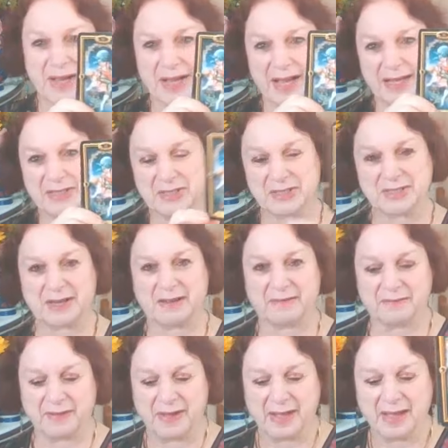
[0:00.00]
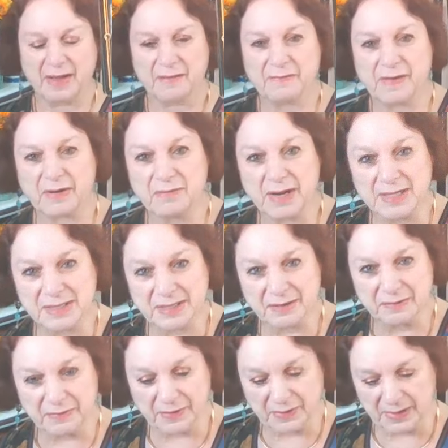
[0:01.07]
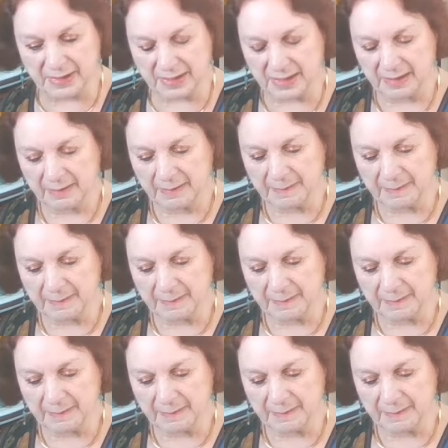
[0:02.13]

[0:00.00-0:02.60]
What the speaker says: I should say, of fundraising for the